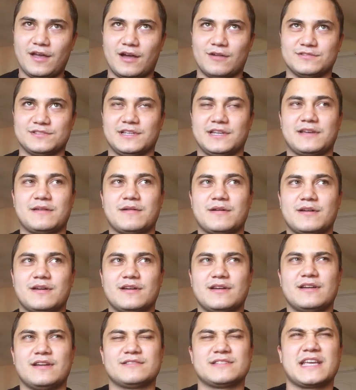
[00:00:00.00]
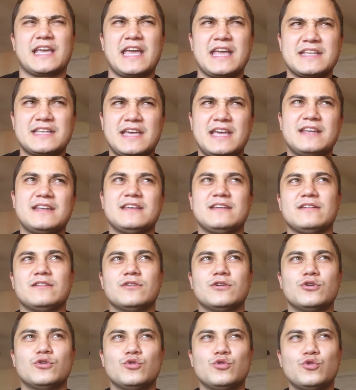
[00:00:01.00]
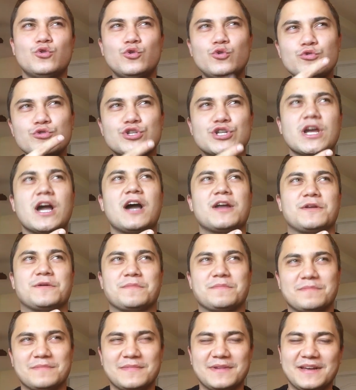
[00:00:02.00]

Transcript: I was like, Aunt Katie, who shot him?